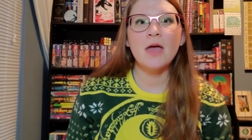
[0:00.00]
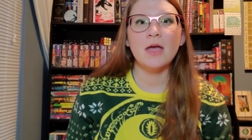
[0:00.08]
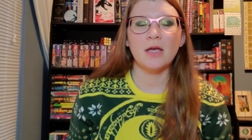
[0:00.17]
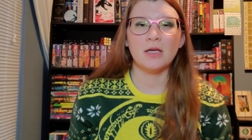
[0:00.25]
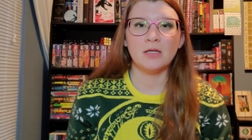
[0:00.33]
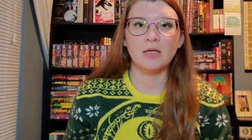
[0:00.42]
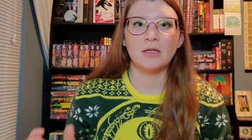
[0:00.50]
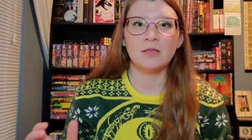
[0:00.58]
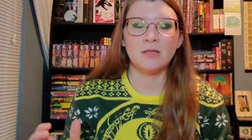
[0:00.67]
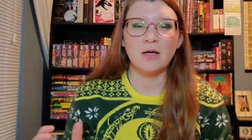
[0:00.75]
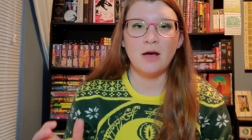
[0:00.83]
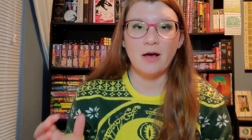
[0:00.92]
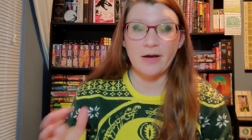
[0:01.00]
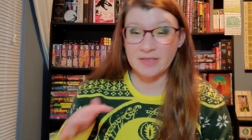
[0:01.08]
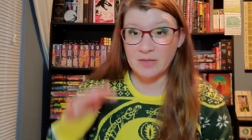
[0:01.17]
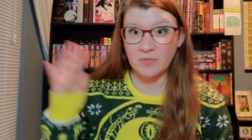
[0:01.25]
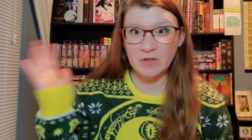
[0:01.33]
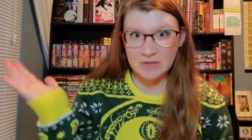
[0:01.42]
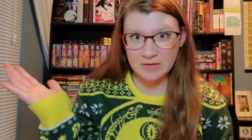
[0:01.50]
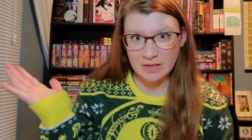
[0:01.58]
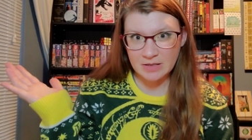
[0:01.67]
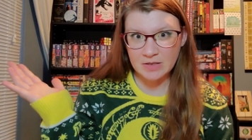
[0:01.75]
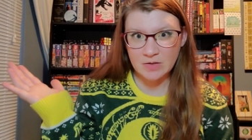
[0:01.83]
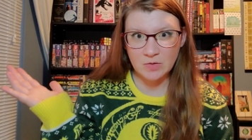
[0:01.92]
And as I'm
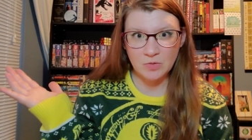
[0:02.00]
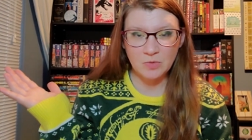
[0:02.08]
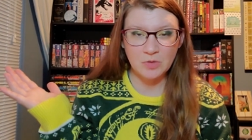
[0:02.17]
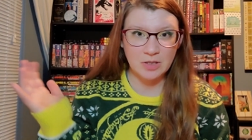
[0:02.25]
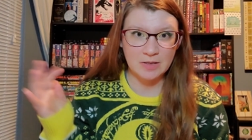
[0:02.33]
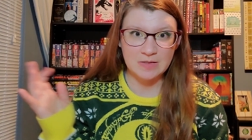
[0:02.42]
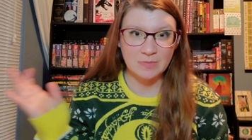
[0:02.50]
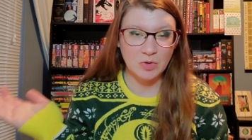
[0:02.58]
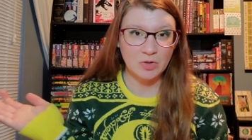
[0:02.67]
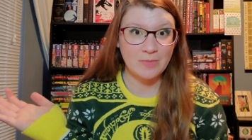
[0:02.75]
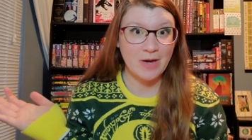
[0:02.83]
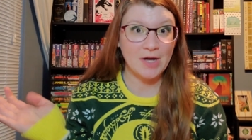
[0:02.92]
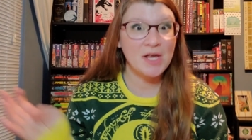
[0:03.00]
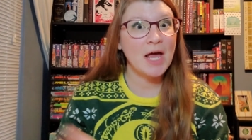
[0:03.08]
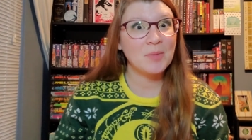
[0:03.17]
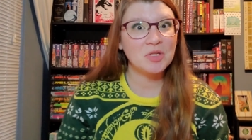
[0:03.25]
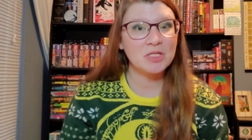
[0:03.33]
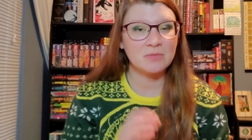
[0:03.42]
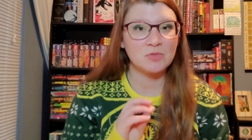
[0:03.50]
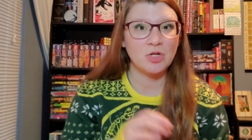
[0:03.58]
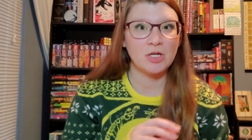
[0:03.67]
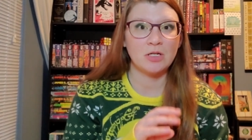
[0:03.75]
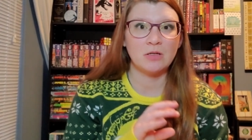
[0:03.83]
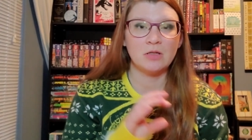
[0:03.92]
listening to this book about habits,
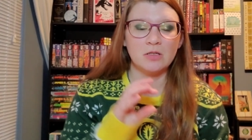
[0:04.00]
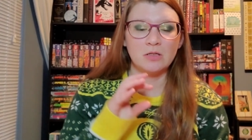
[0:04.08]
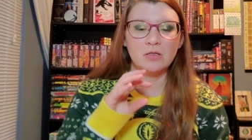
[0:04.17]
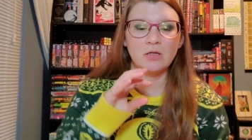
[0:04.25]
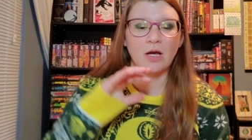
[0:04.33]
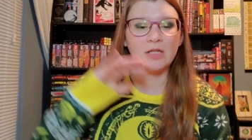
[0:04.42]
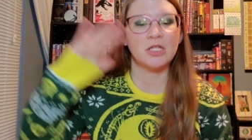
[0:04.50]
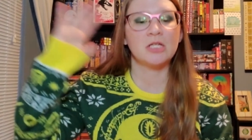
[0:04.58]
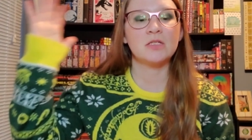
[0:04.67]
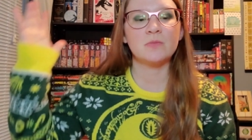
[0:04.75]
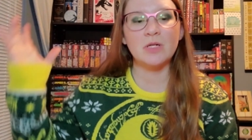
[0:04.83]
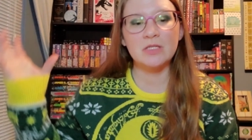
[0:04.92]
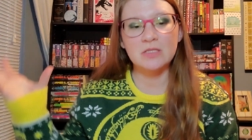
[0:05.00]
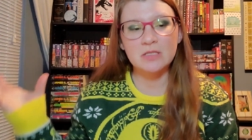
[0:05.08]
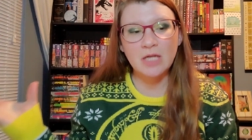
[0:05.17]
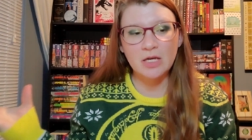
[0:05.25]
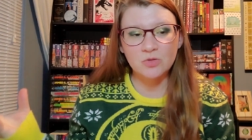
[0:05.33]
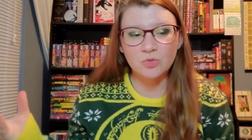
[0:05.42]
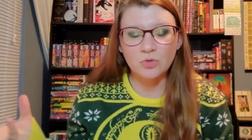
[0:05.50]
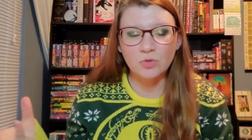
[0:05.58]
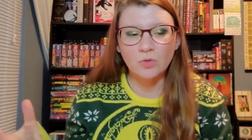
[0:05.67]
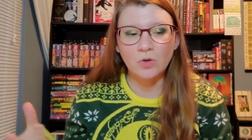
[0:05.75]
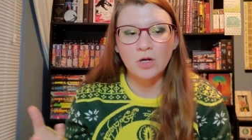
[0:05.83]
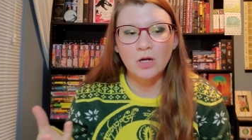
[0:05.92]
I changed my
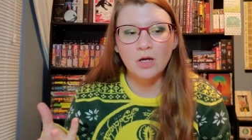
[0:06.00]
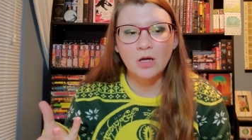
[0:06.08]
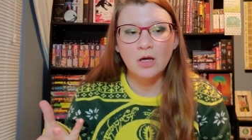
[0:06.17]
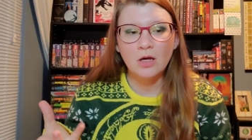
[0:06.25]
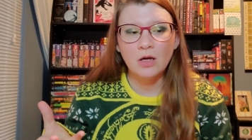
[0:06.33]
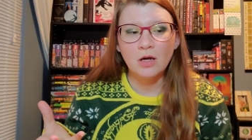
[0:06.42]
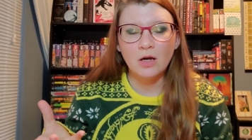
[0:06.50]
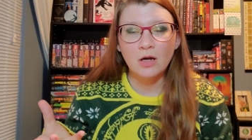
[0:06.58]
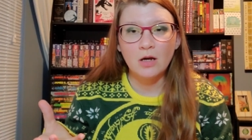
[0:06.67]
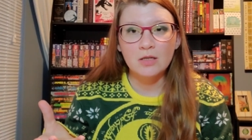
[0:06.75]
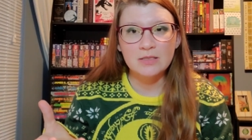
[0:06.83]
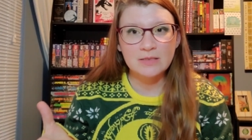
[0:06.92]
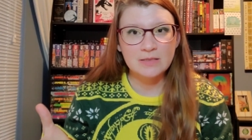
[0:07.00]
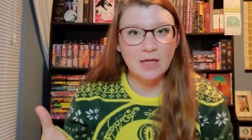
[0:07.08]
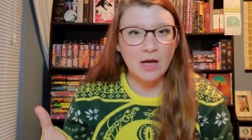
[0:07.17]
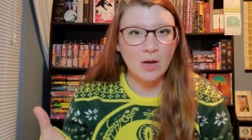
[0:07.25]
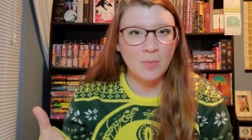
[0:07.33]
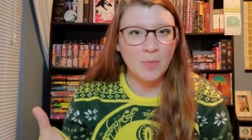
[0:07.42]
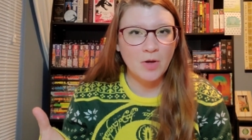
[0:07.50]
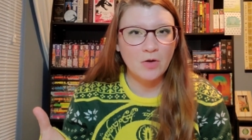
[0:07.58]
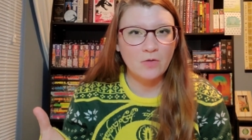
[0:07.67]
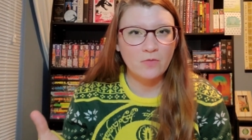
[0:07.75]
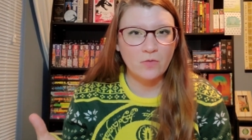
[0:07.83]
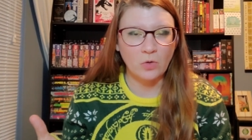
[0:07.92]
schedule some
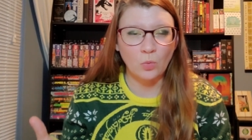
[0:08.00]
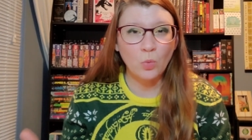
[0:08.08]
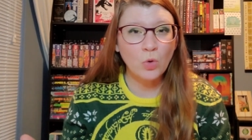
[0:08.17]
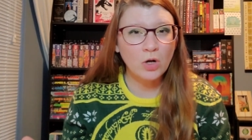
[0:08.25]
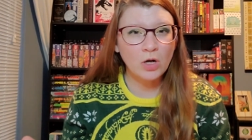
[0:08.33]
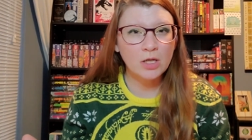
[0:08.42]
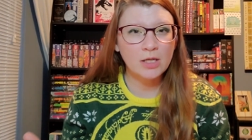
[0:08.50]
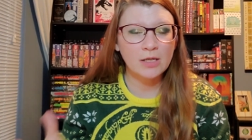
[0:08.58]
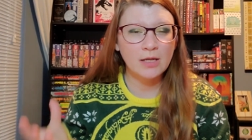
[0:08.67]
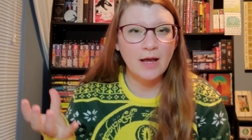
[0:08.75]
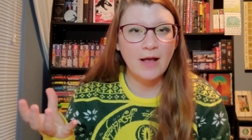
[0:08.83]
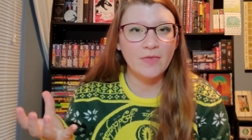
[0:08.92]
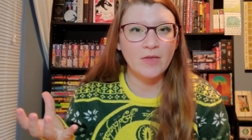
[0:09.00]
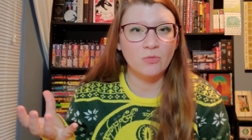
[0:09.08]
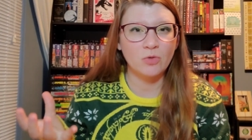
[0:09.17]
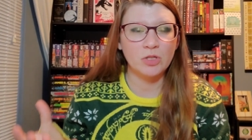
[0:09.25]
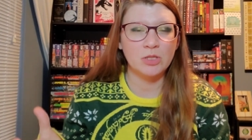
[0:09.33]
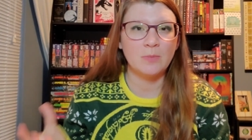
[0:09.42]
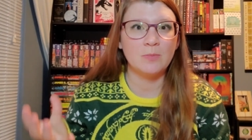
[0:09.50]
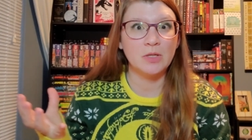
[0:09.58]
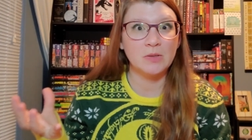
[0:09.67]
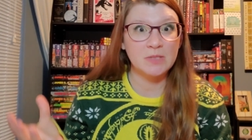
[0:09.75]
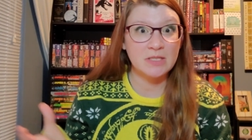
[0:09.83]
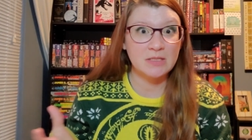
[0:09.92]
for work, and then we're going to
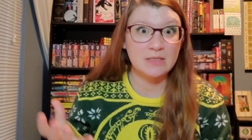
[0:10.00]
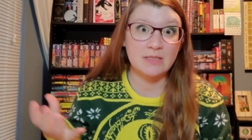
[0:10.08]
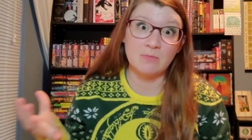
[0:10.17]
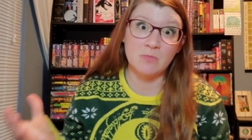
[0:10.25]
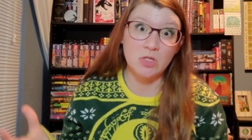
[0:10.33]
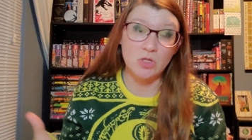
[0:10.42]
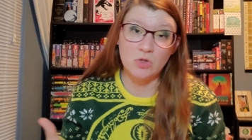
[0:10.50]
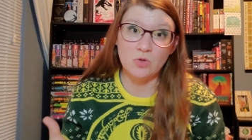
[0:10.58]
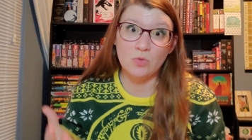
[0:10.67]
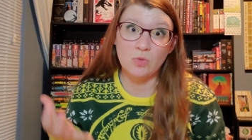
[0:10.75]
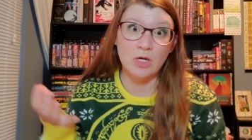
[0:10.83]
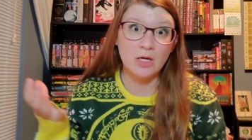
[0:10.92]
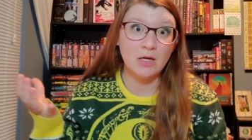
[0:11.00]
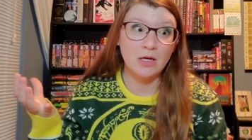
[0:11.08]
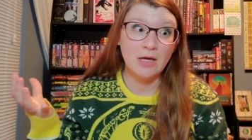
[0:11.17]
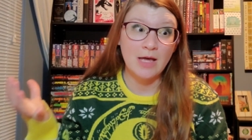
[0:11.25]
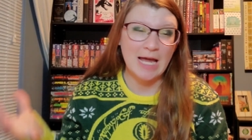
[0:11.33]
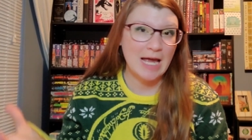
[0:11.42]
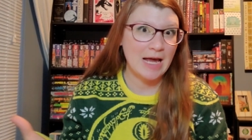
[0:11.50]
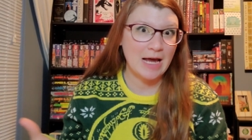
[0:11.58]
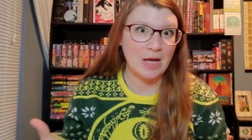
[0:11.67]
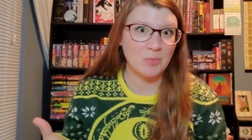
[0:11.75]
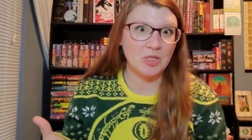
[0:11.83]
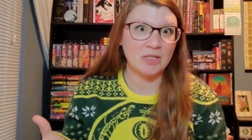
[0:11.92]
build in some new
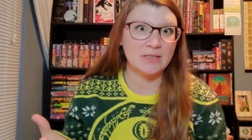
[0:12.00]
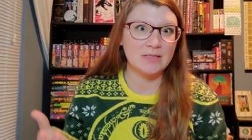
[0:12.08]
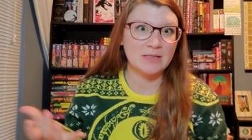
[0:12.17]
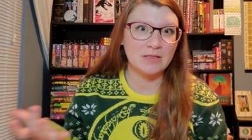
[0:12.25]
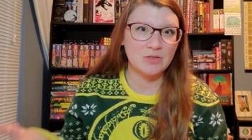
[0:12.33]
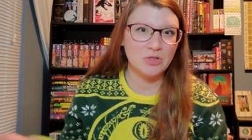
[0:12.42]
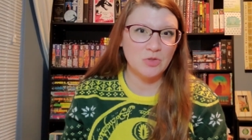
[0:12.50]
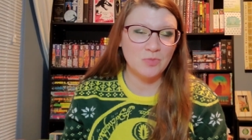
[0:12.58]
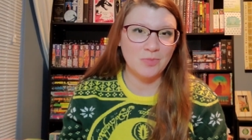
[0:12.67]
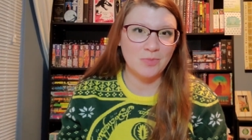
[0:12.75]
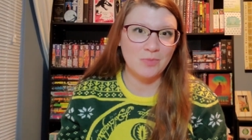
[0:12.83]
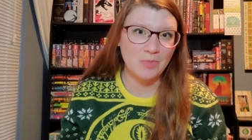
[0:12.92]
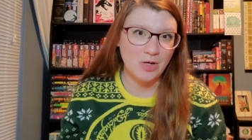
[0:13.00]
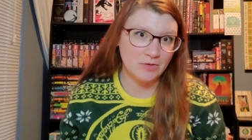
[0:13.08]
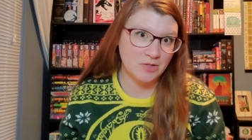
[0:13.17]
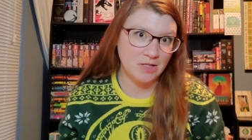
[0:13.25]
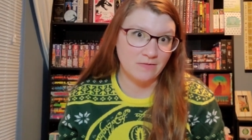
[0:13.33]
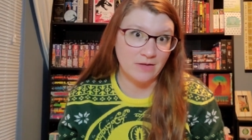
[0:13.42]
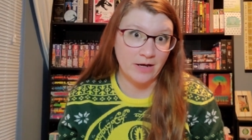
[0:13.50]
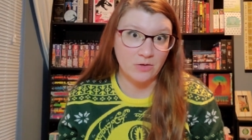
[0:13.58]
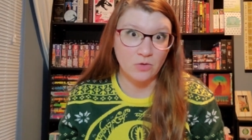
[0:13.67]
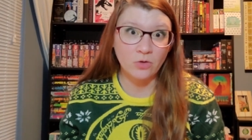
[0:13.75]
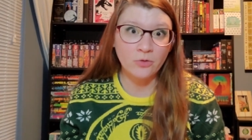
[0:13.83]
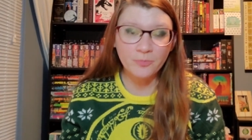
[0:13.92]
habits to achieve that
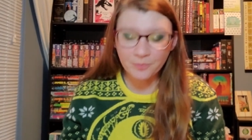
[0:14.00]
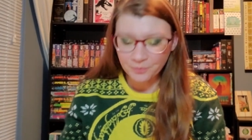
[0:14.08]
goal.